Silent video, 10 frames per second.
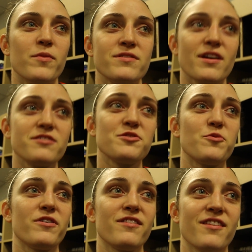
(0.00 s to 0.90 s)
It's actually
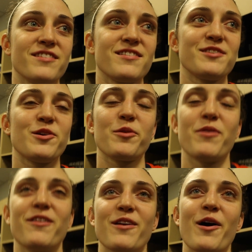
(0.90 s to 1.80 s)
one of the things I talk
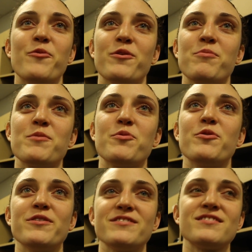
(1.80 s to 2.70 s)
about a lot with
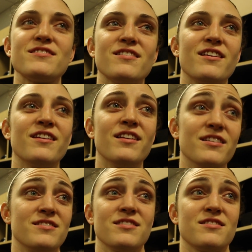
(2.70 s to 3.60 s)
people is it
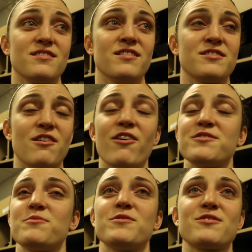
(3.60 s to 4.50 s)
is. It's
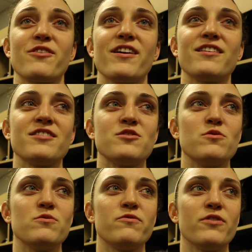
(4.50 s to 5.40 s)
awesome. It's great because
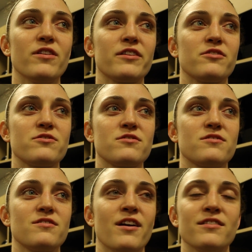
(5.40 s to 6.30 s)
you feel like
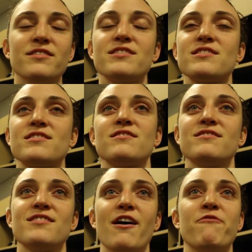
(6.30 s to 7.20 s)
there's at least
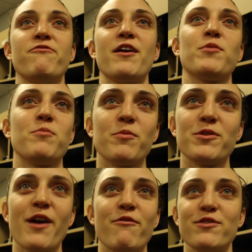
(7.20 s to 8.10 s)
a family
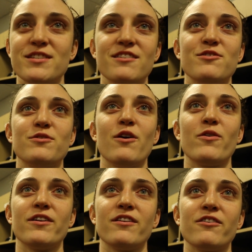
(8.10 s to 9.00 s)
member every city you go
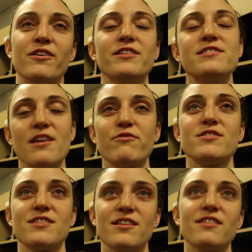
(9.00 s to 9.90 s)
in, or at least every
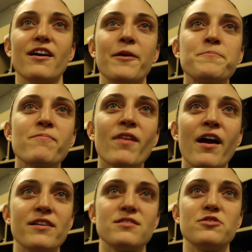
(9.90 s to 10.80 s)
city that
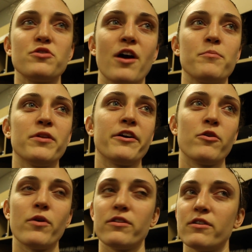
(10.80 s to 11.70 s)
has a UConn
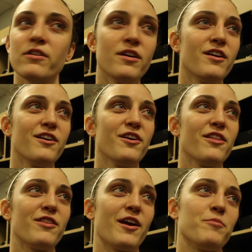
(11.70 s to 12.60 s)
player, whether
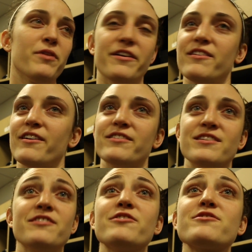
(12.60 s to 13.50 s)
they played there
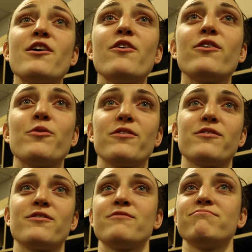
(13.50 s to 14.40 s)
10 years ago or
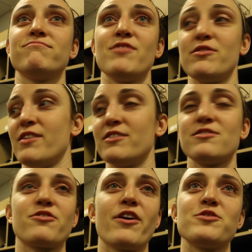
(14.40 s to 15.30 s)
whether they
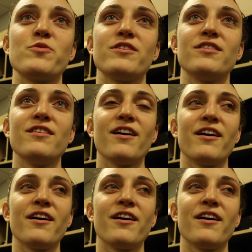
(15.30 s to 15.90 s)
just graduated.